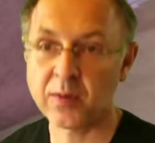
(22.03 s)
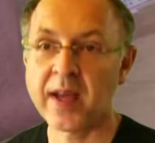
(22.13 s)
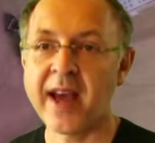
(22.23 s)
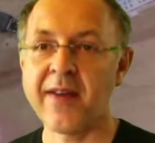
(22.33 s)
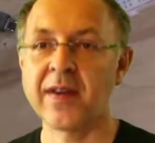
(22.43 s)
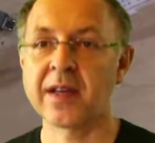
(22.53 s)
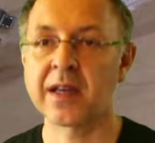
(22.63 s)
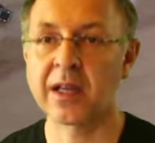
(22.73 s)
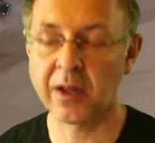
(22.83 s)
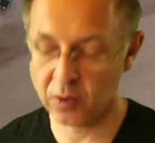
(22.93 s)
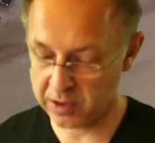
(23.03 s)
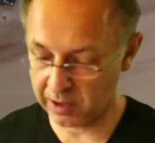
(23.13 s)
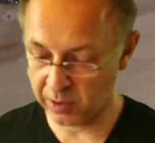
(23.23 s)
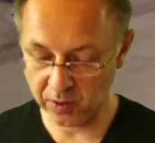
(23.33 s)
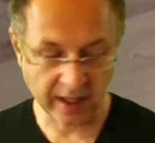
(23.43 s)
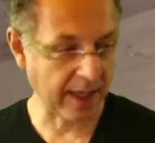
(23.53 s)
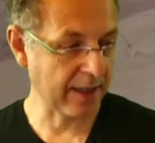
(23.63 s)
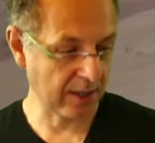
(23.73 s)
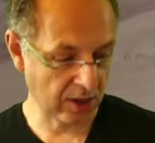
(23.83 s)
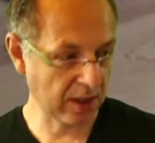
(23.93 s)
we have a closer look at
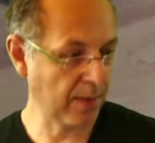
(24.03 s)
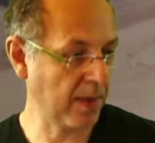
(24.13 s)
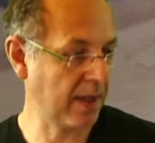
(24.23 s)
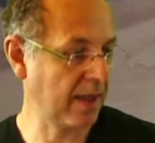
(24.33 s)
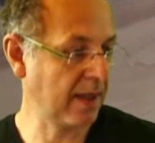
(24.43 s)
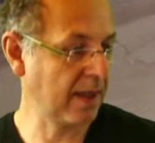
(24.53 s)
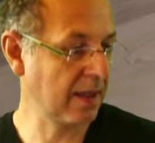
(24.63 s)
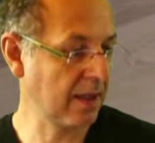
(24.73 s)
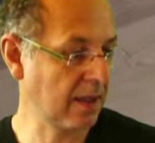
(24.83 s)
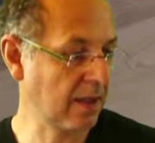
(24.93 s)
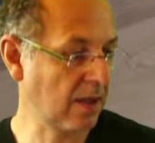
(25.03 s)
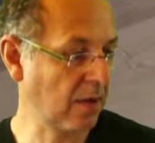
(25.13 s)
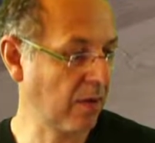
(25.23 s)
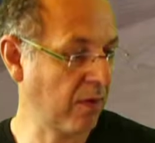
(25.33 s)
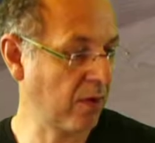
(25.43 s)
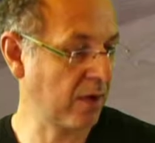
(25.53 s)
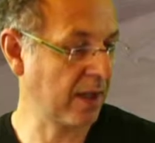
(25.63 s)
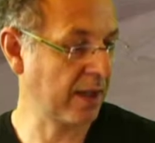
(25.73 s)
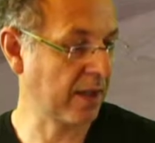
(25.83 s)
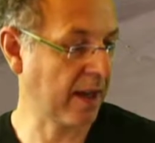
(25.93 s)
the chip and I go for the
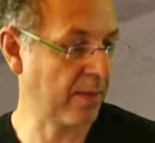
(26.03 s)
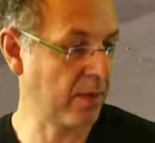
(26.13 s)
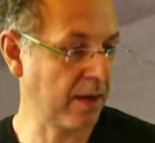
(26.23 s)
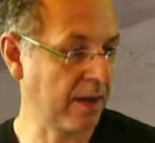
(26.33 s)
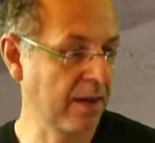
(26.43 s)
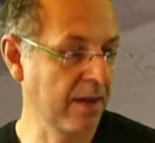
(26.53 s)
other camera